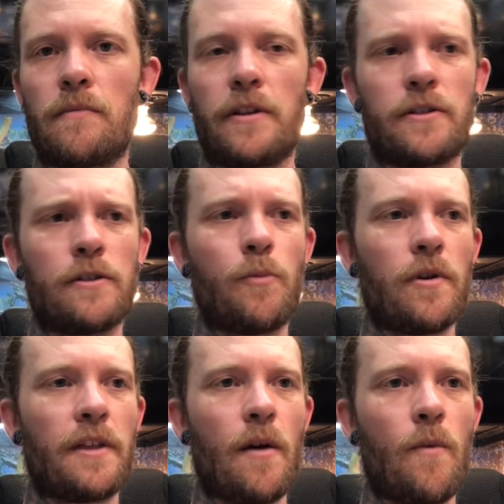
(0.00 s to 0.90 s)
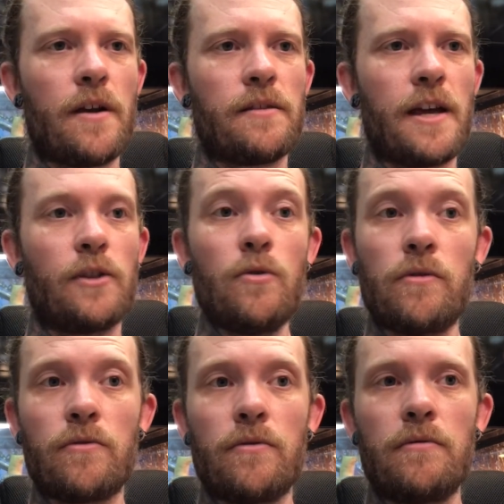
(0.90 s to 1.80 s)
Let's just put it that way. They
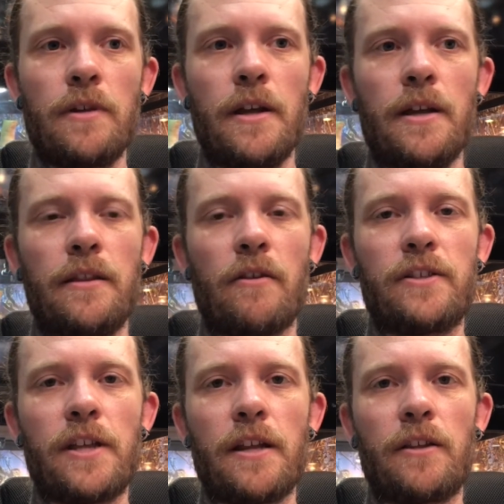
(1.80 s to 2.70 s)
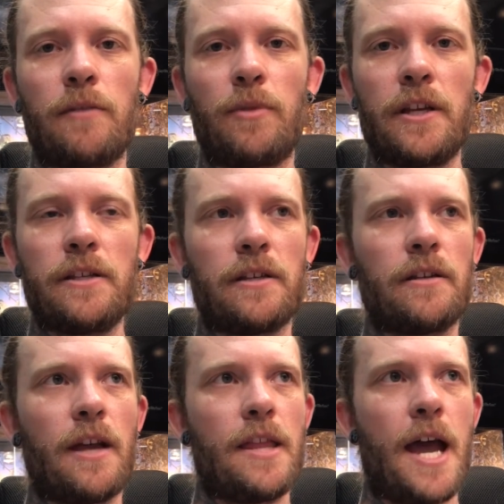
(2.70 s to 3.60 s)
look good, they're aesthetically
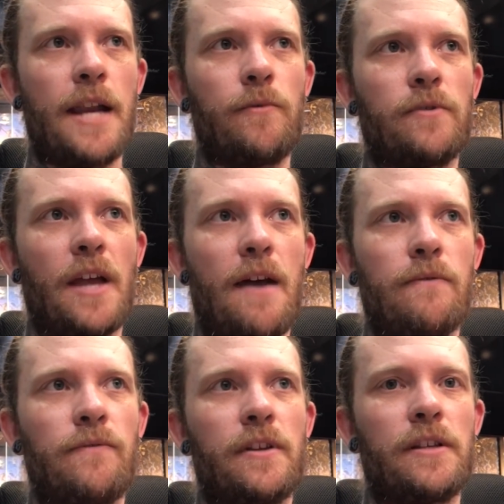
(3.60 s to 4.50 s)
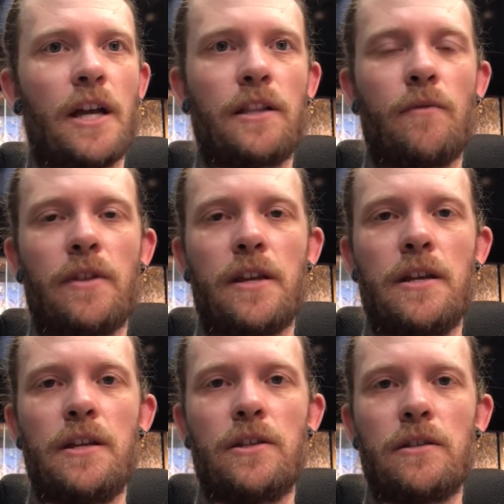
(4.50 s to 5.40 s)
pleasing, and the animals have exactly what they
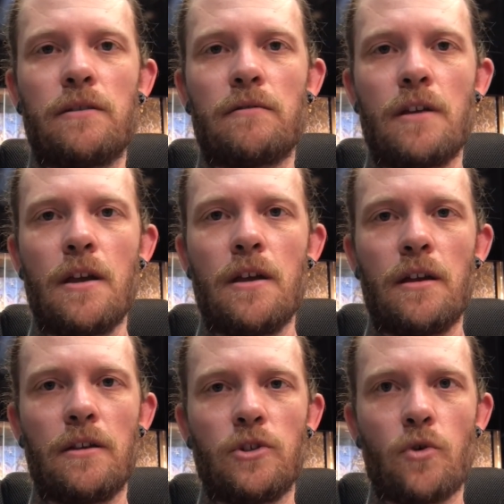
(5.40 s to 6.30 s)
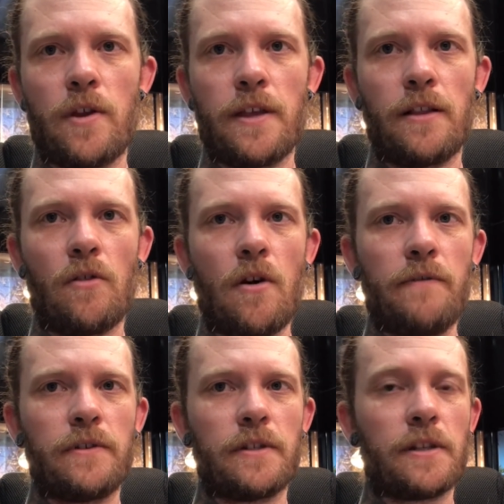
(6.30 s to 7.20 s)
need to enjoy their
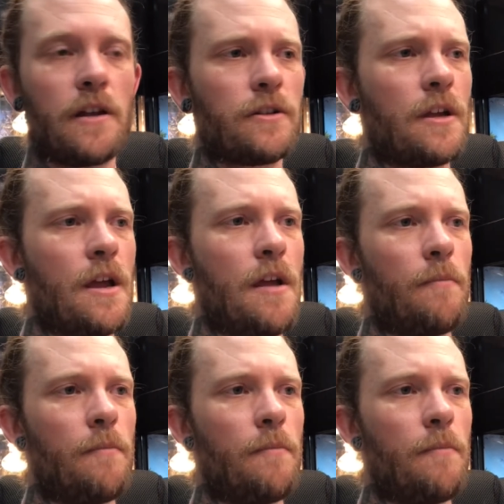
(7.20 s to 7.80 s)
lives and such.